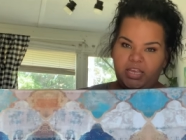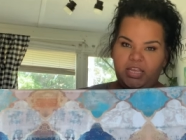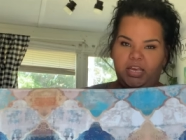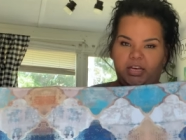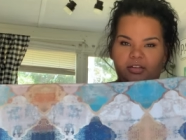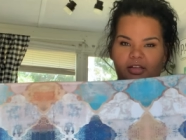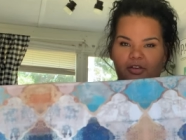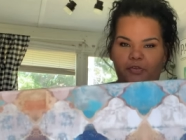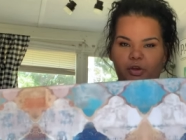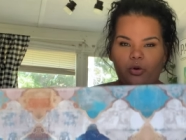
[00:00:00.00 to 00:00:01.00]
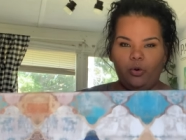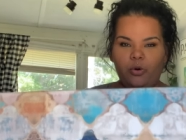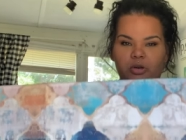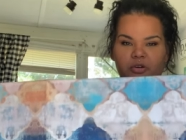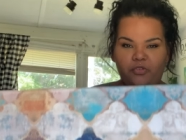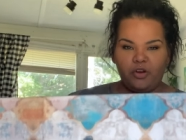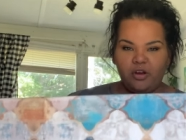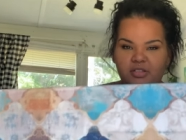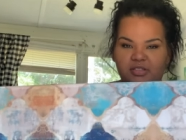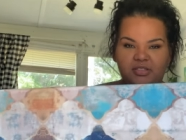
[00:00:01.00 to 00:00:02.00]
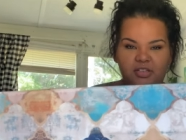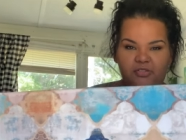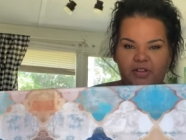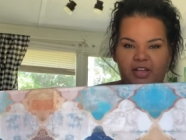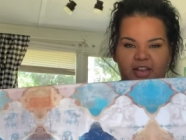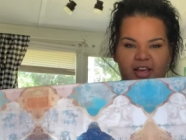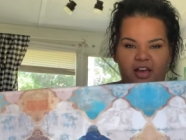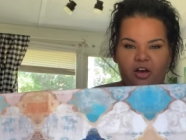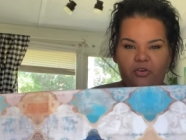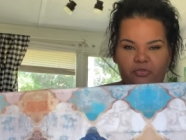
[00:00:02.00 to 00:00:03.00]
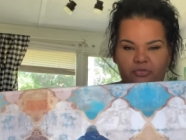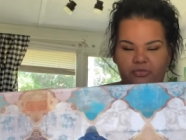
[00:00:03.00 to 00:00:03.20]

yeah. If you're ordering rugs and stuff like that off